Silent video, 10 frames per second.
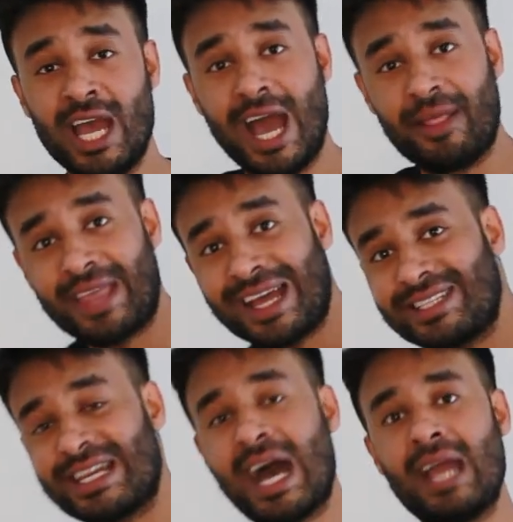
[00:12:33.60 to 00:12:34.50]
And that
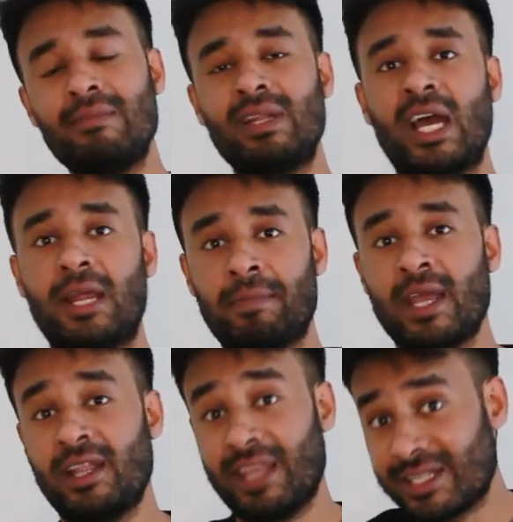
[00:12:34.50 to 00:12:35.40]

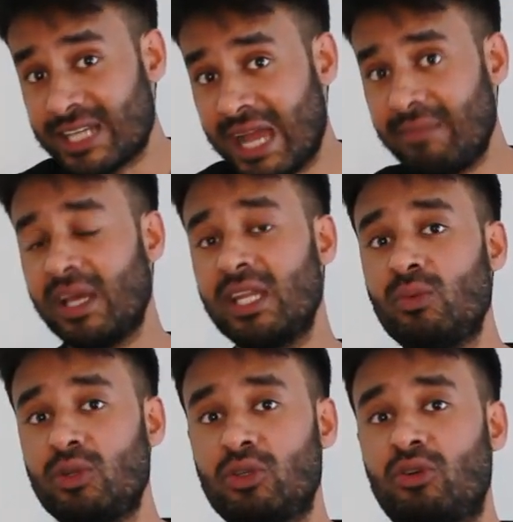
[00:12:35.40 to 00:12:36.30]
timeline in
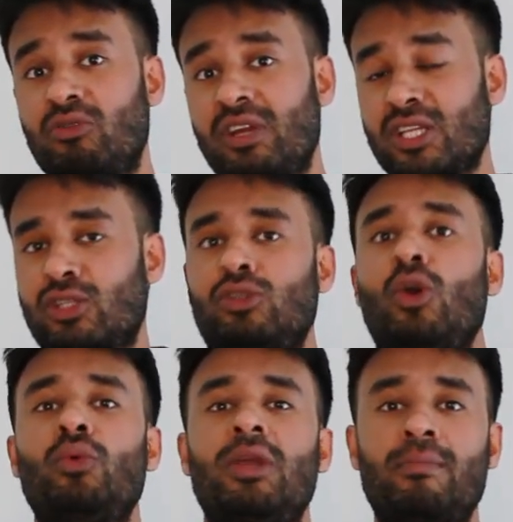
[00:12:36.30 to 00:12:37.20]
which you create is
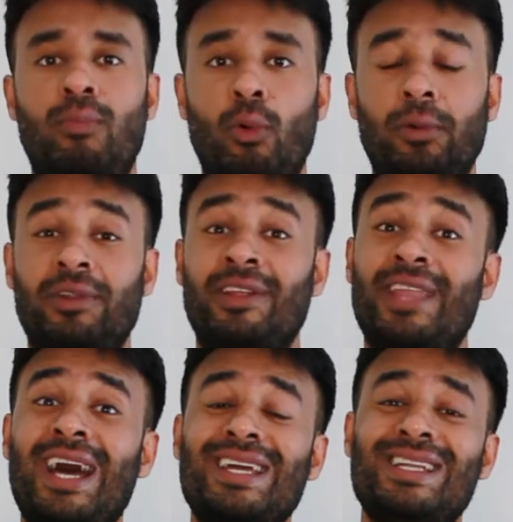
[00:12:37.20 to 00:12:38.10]
so important. And
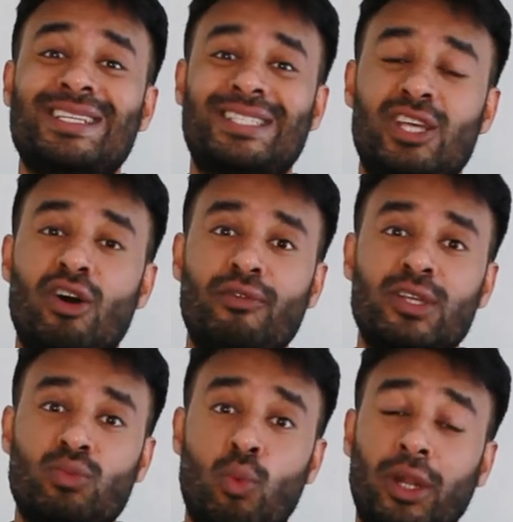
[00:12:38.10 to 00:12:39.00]
that in itself
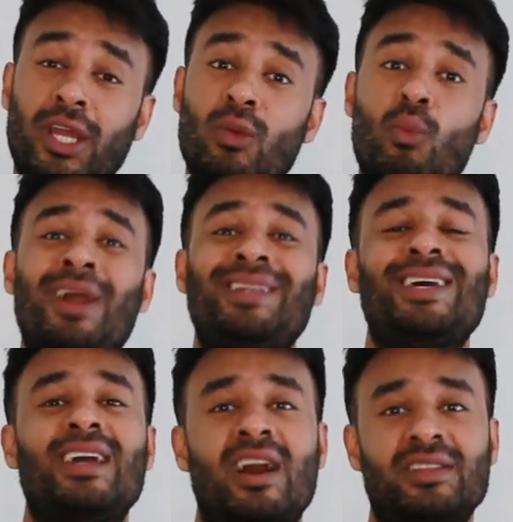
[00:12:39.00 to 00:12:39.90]
is what can one
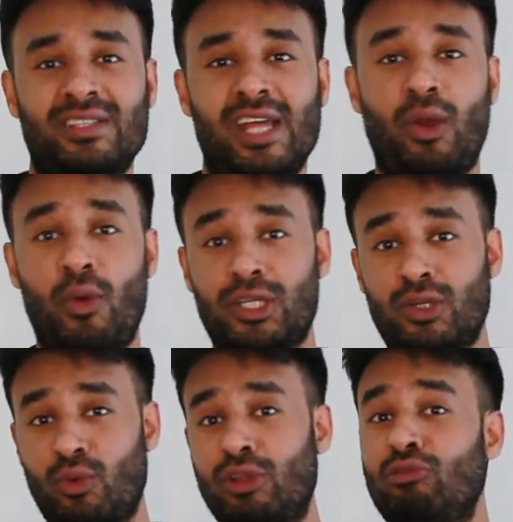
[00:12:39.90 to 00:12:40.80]
day answer that
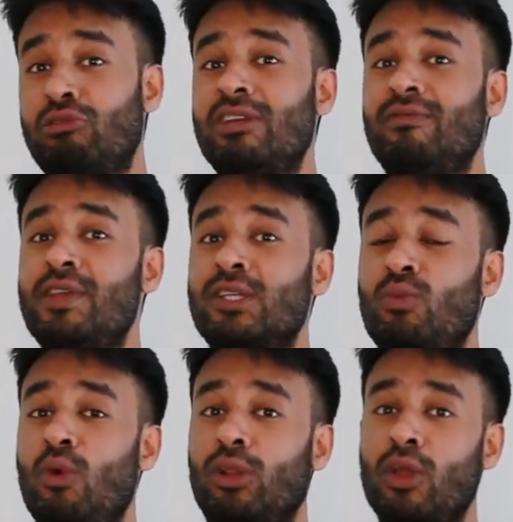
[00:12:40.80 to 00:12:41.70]
question, when you leave this
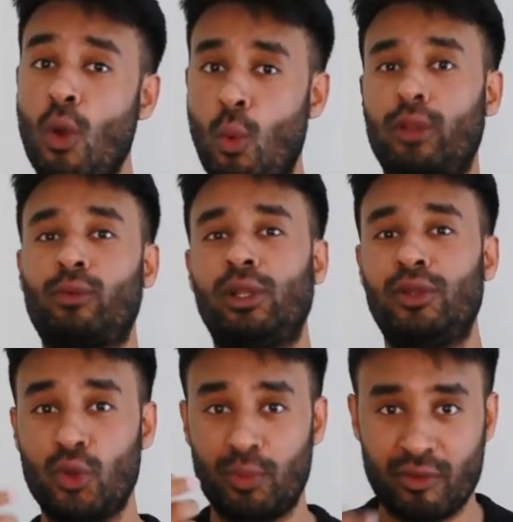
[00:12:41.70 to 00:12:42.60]
world, what will
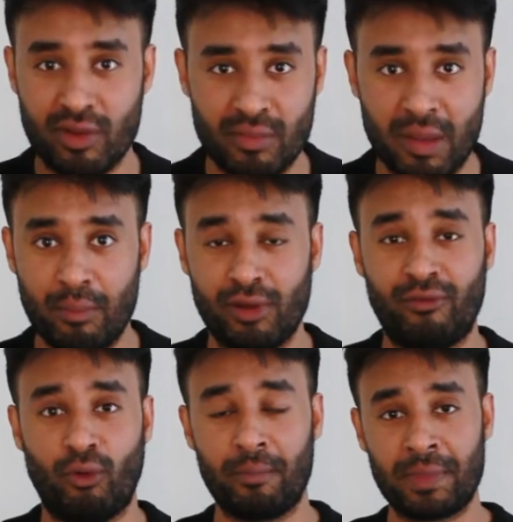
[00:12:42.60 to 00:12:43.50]
you be remembered
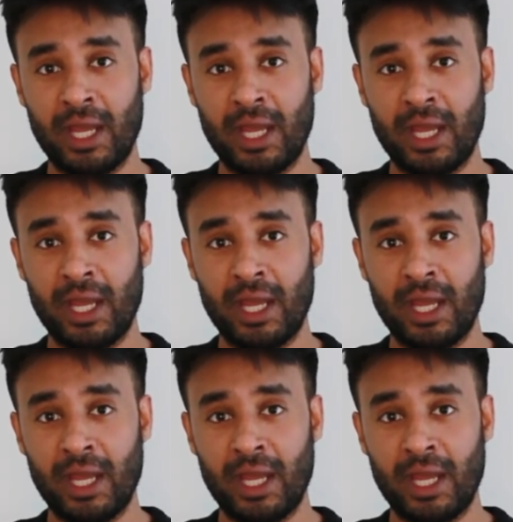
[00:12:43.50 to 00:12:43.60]
for?